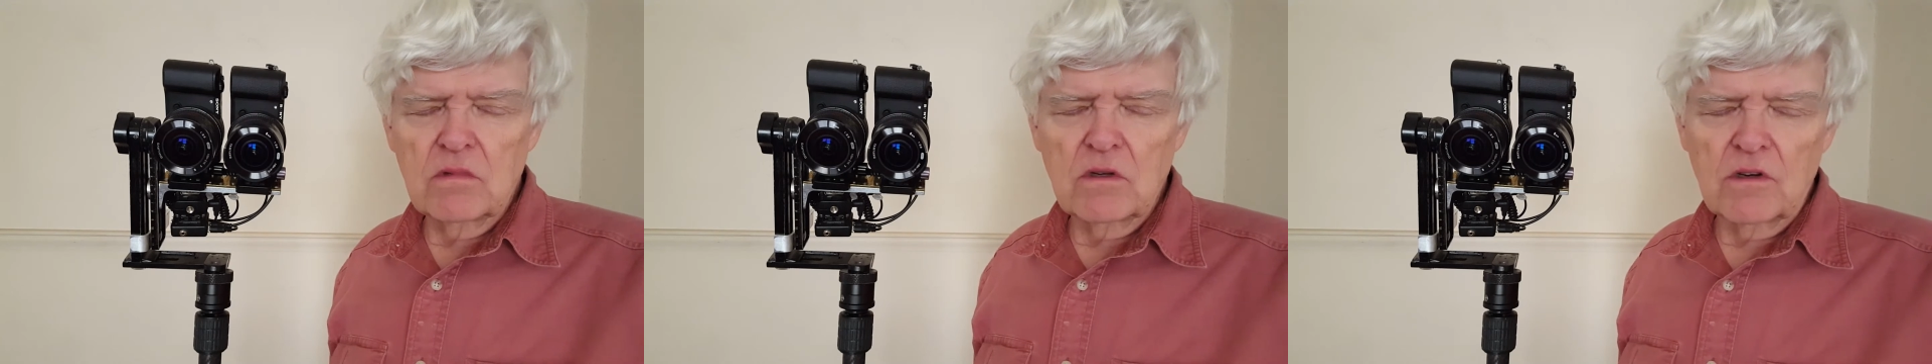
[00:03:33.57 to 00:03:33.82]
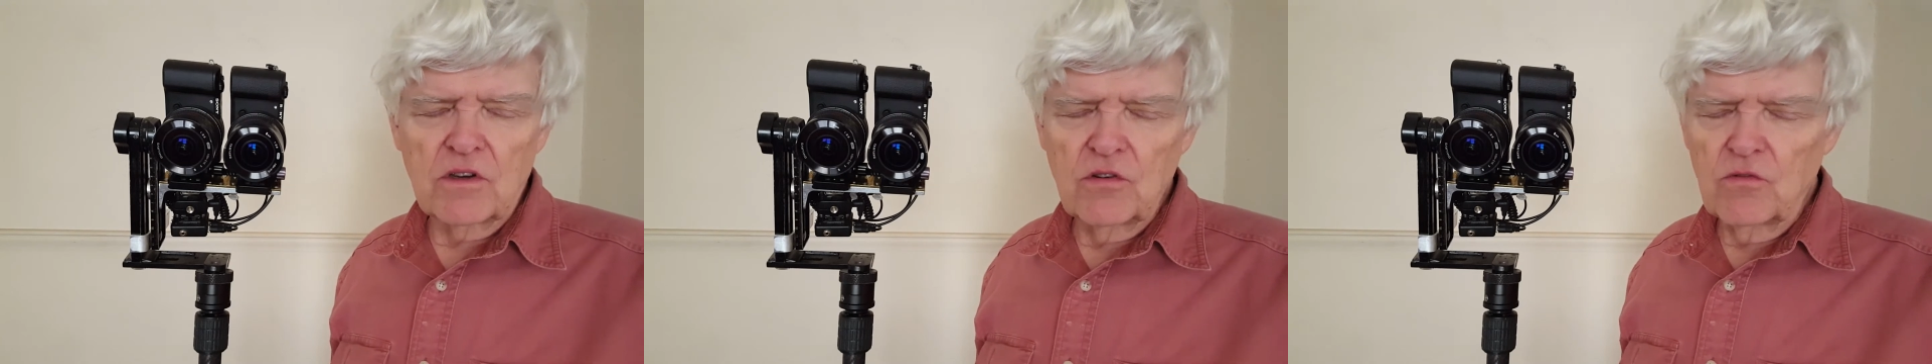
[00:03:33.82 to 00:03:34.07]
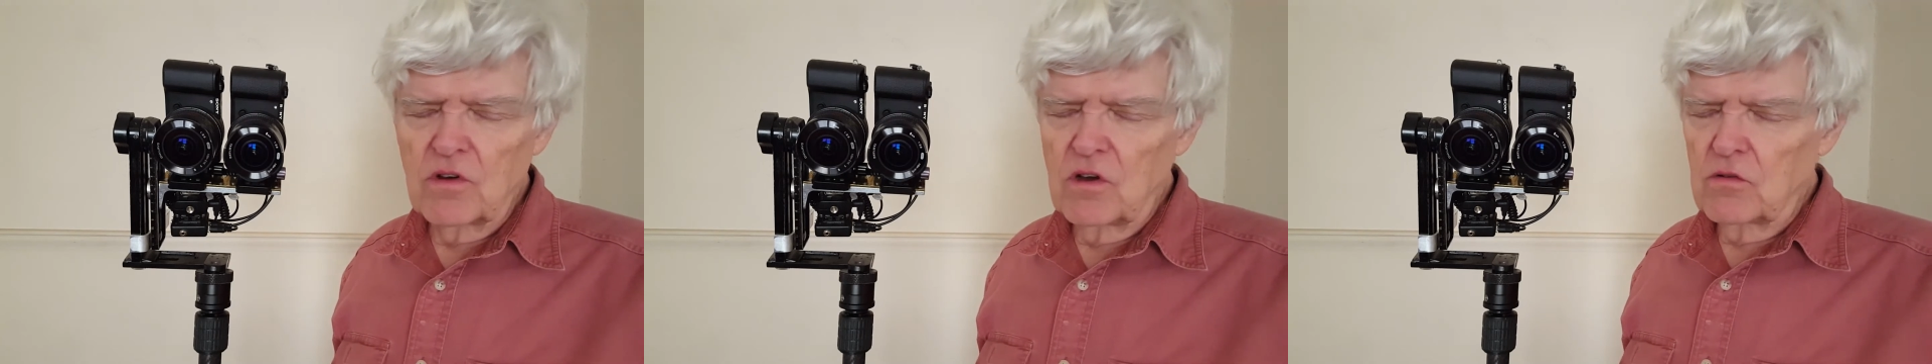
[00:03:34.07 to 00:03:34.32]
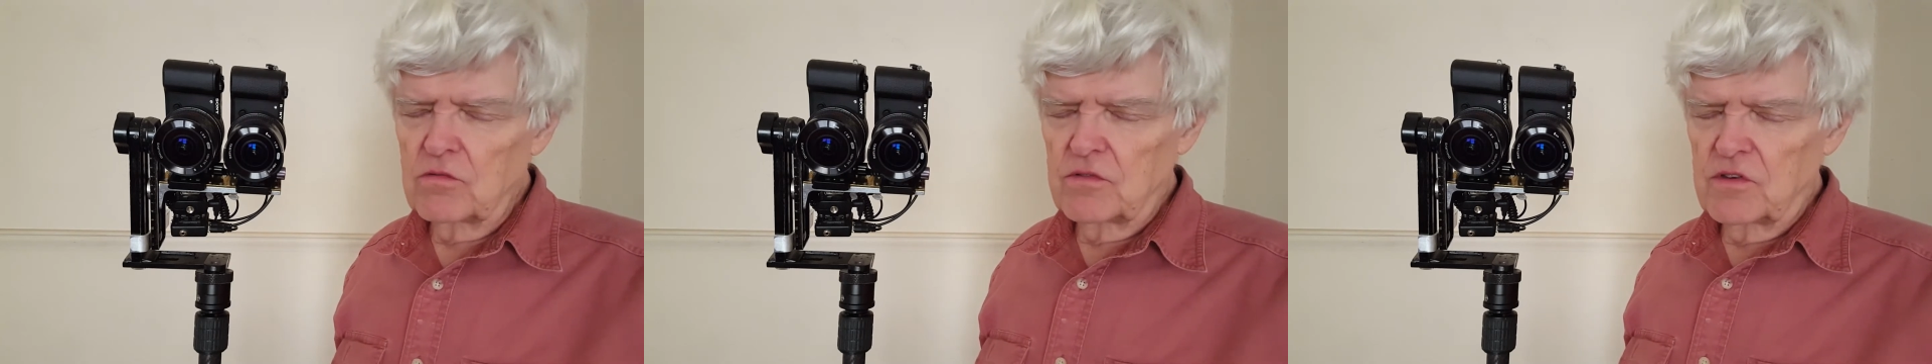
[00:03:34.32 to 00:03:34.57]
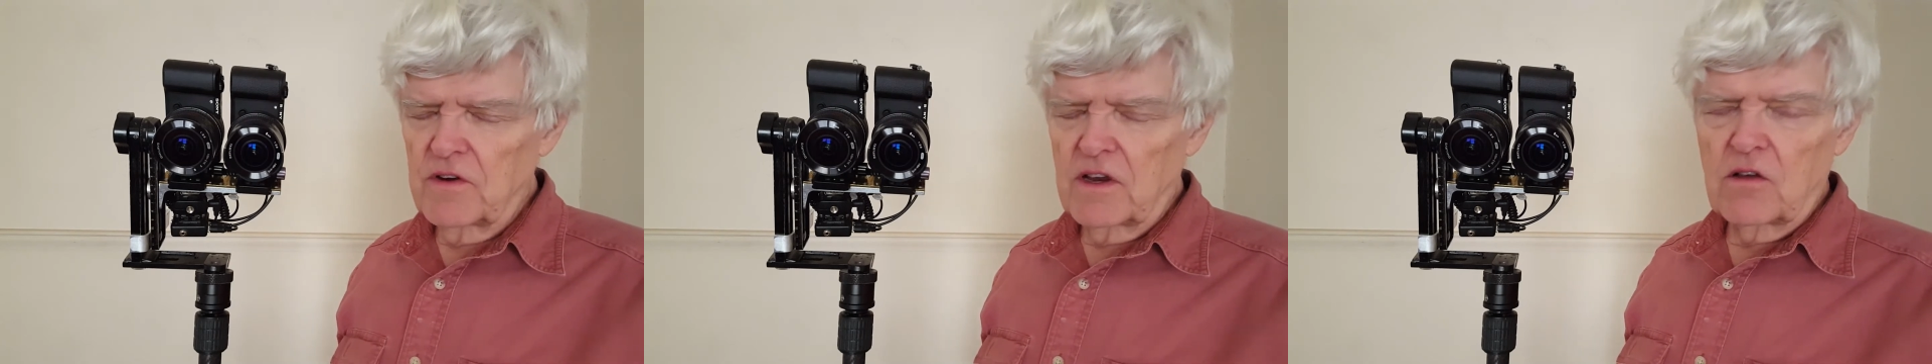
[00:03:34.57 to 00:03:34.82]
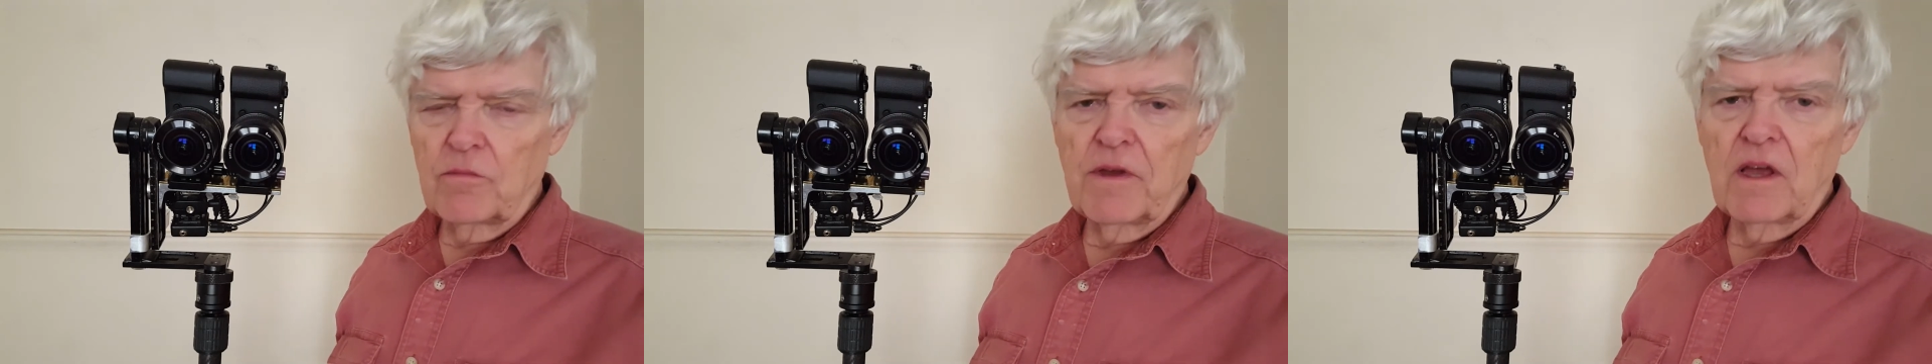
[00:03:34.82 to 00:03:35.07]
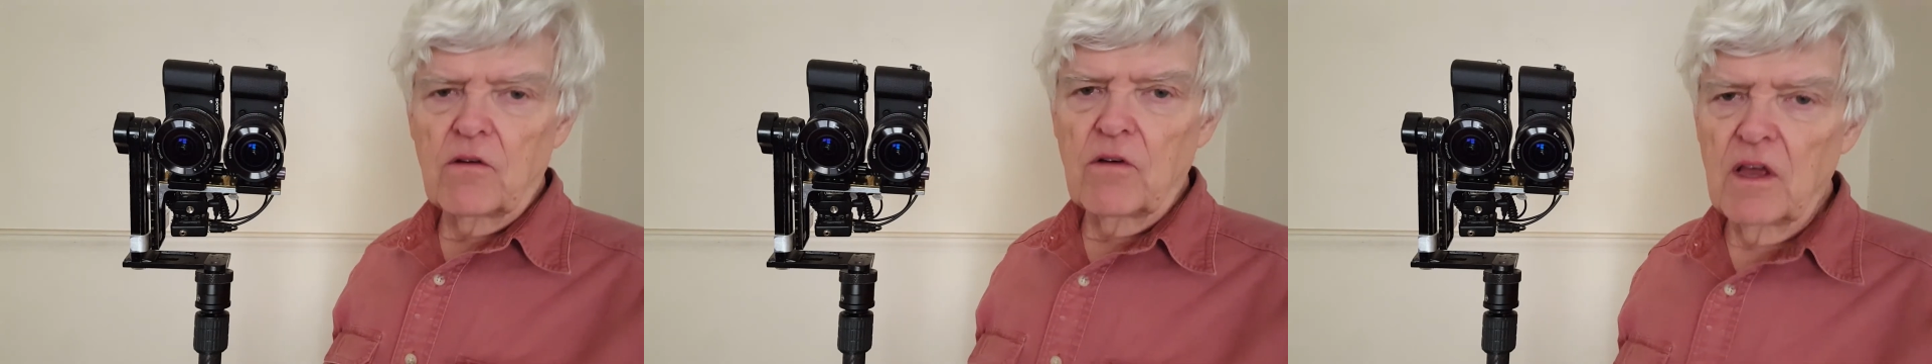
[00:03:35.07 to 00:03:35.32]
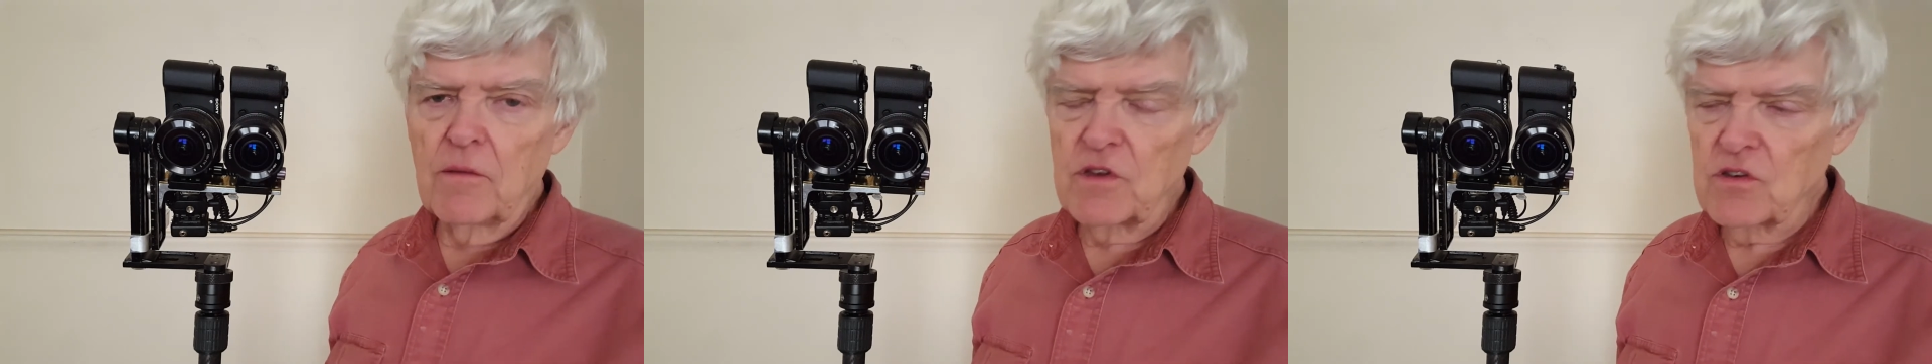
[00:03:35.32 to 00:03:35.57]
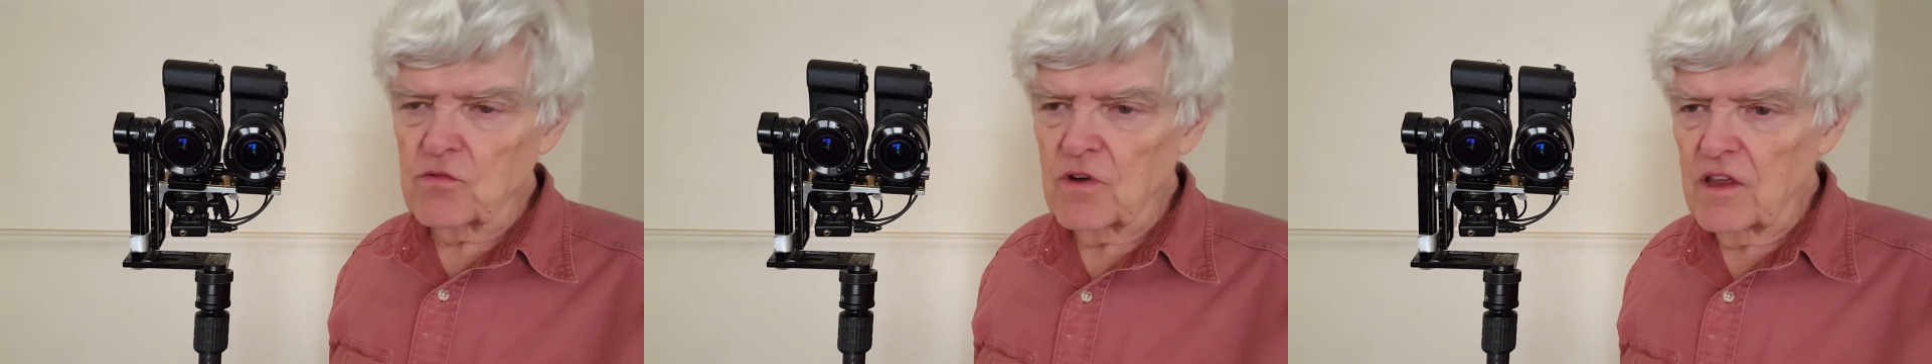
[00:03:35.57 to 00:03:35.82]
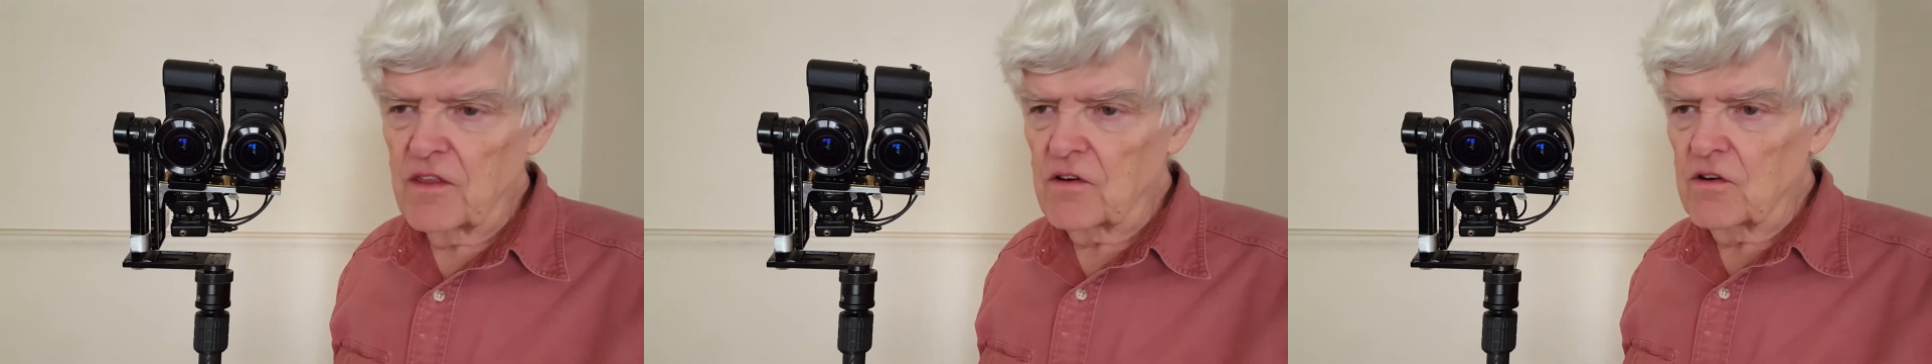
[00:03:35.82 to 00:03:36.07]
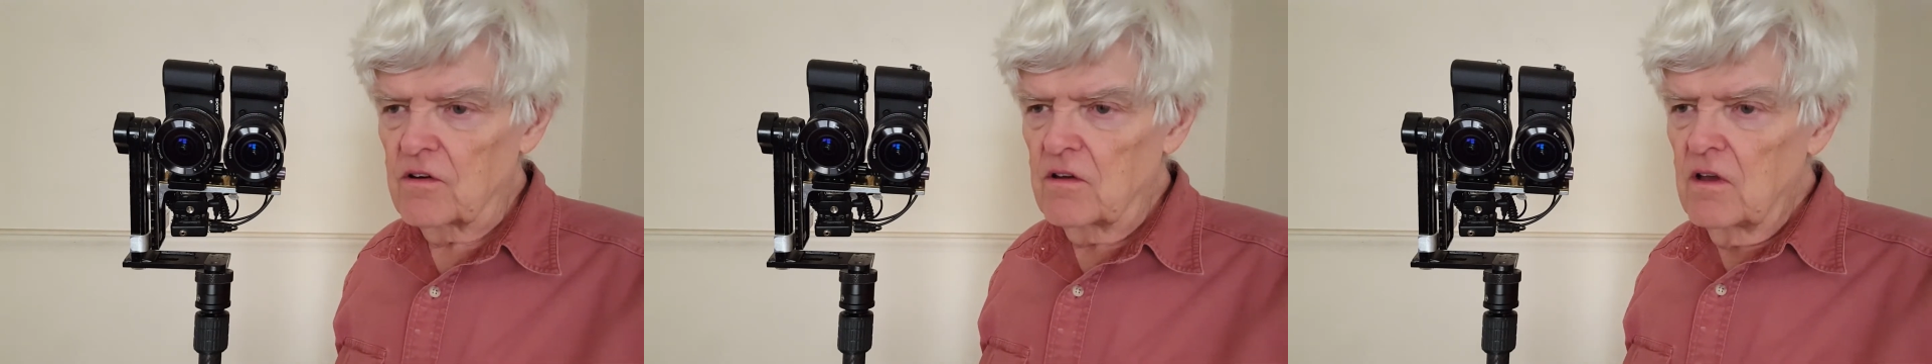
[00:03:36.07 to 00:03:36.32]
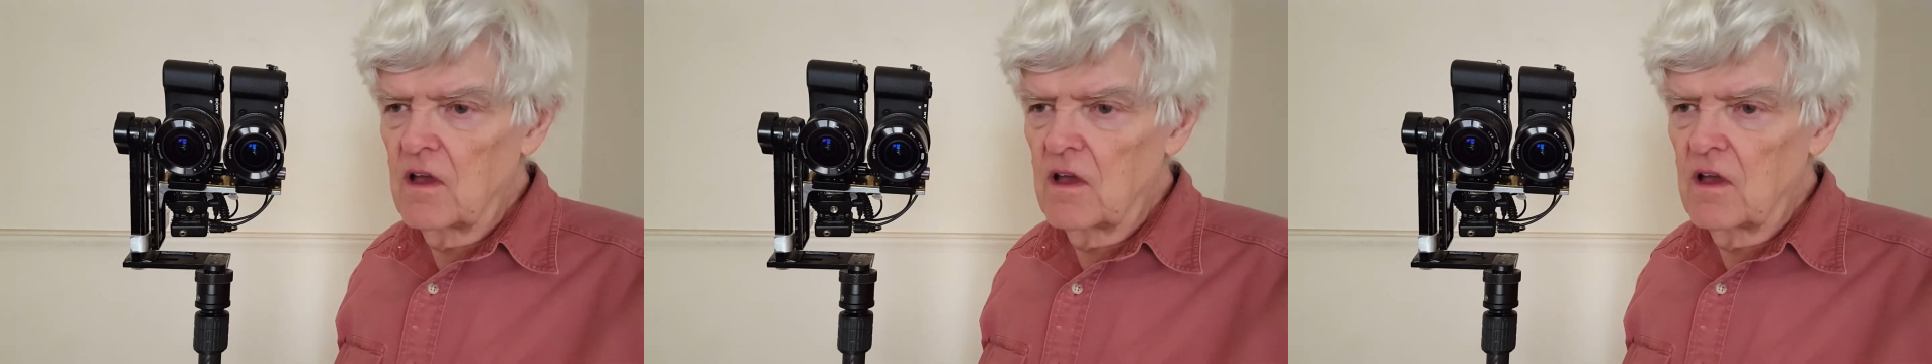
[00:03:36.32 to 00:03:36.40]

or two-row spherical panoramas rather